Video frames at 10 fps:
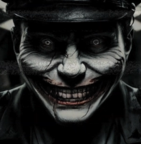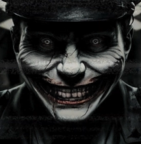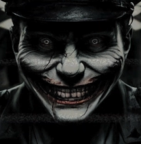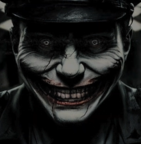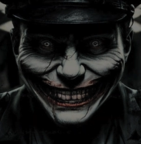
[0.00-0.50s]
You
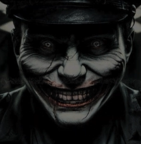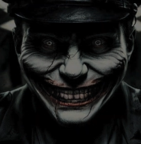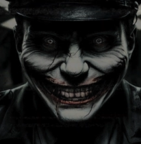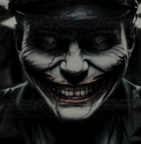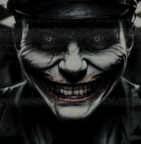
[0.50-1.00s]
see,
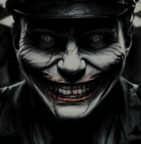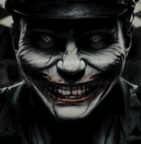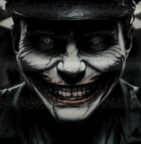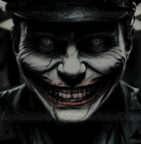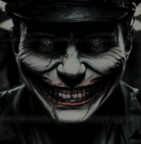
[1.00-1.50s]
the
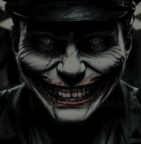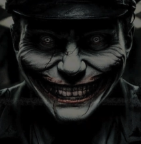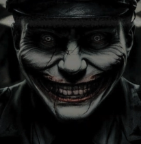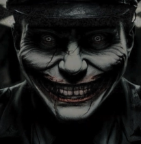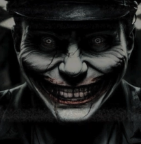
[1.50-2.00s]
police ran a
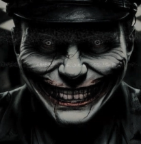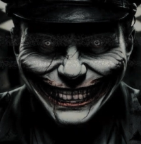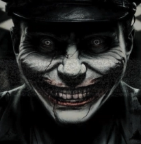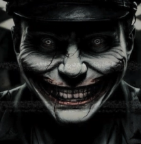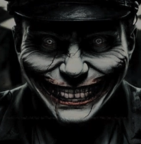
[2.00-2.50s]
check after I
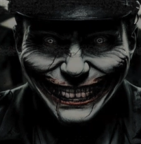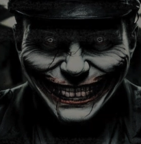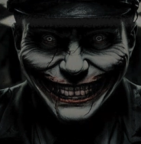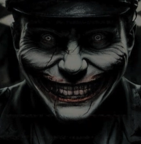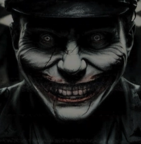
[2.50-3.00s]
told my
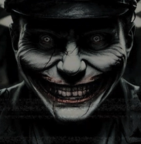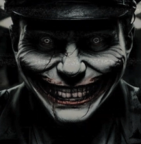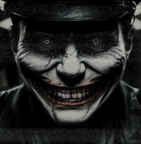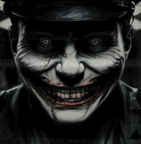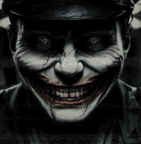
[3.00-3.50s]
story,
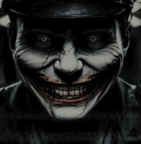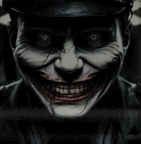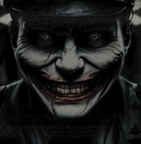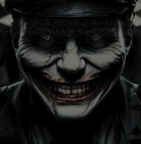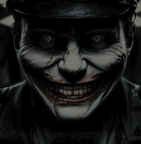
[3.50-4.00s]

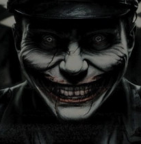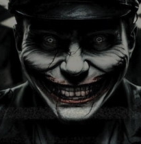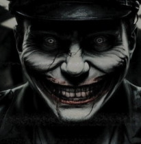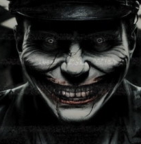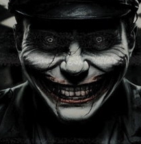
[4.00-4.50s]
and they
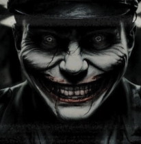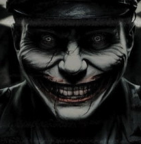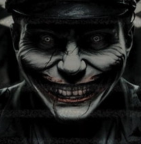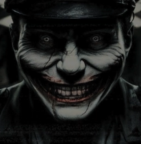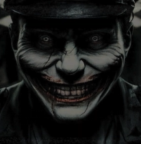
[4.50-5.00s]
found there was
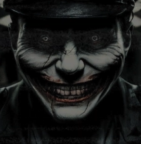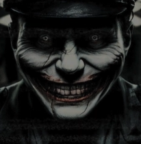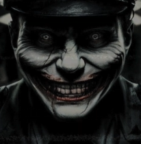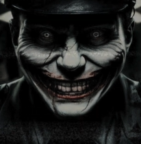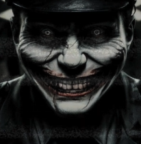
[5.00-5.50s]
no
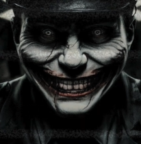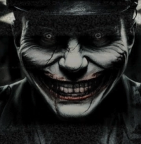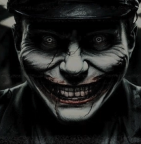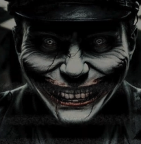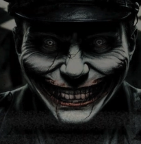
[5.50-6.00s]
man with either
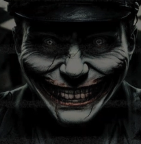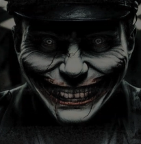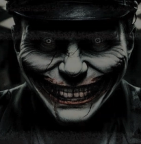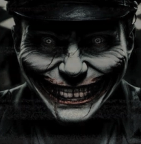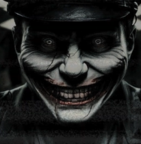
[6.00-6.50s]
the
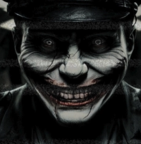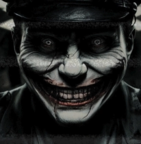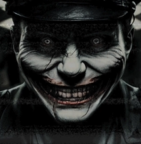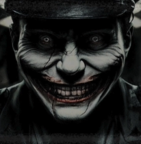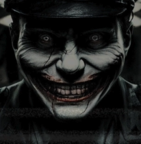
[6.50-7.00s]
Metropolitan
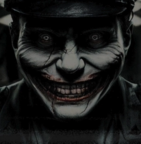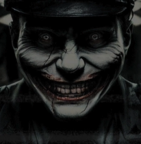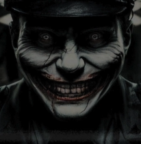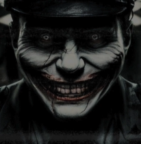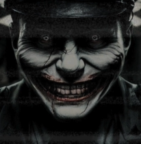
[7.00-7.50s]
Police or
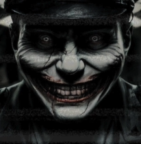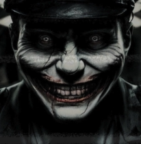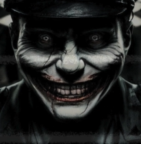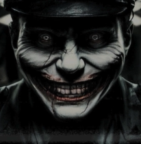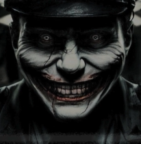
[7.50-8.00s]
the
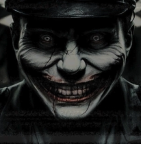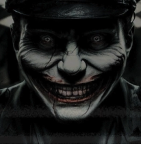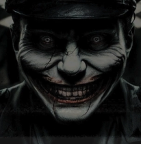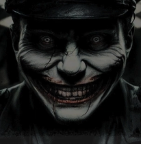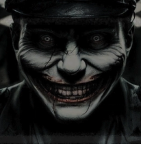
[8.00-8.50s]
Transit Police
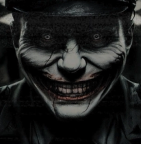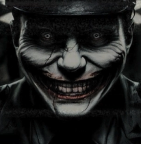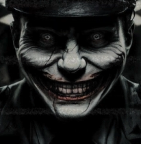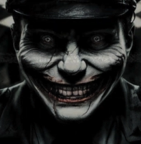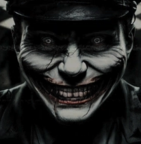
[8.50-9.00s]
named D.
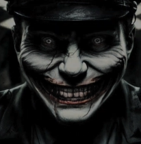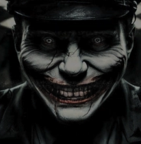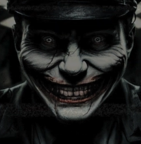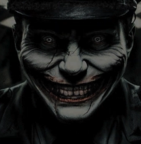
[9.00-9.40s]
Gittins.